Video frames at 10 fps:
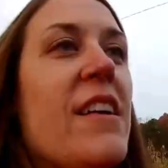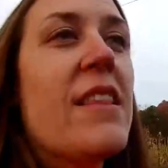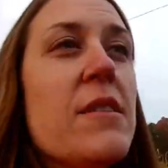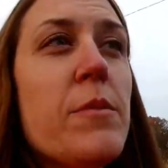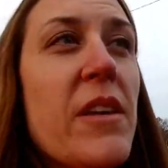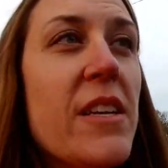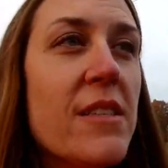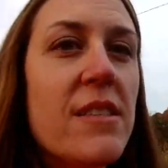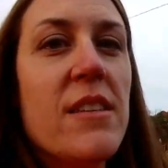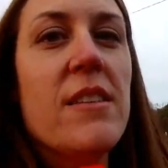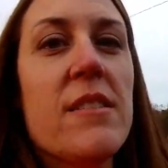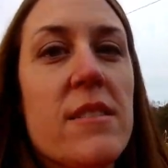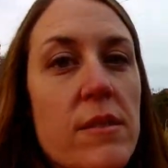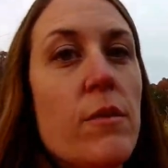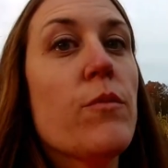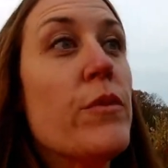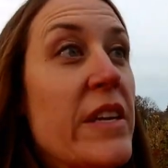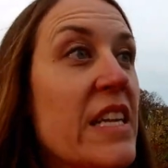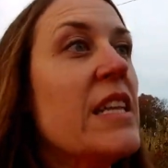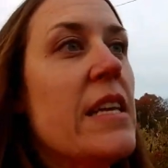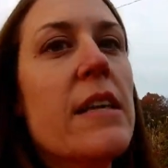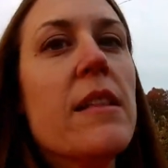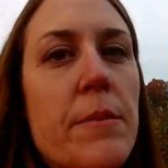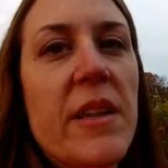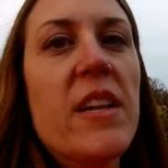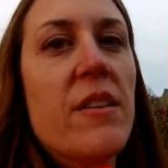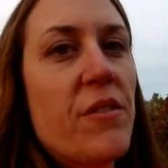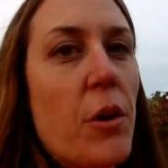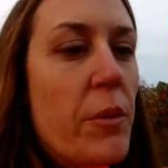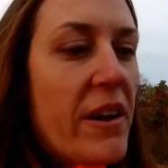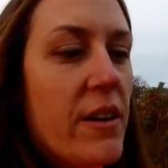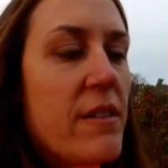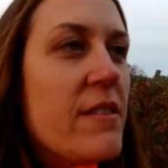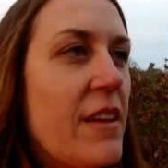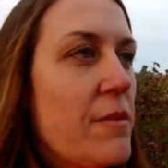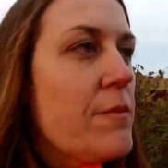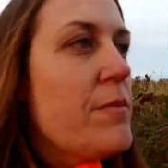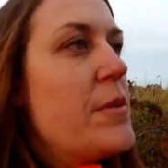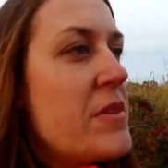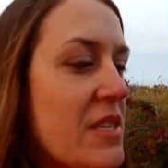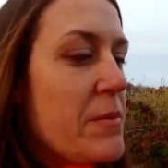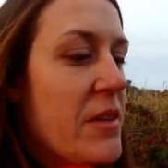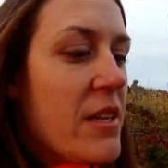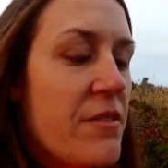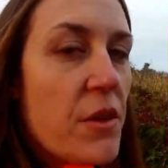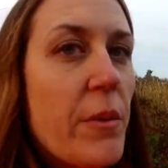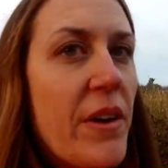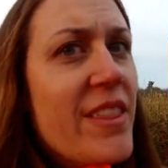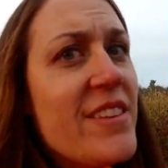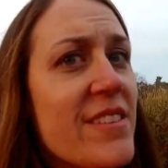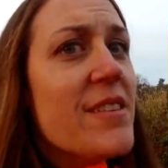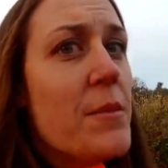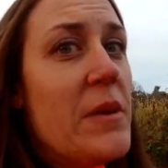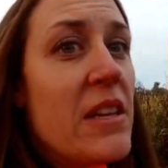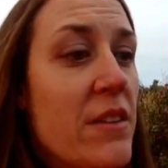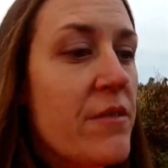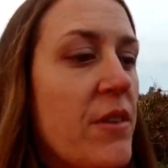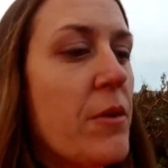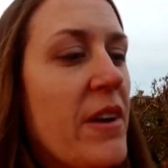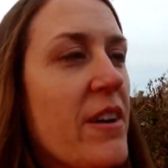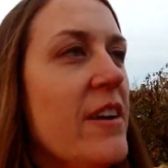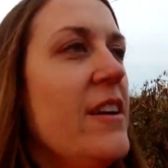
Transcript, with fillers: This place is really in the middle of nowhere. Like, people say middle of nowhere. This is in the middle of nowhere.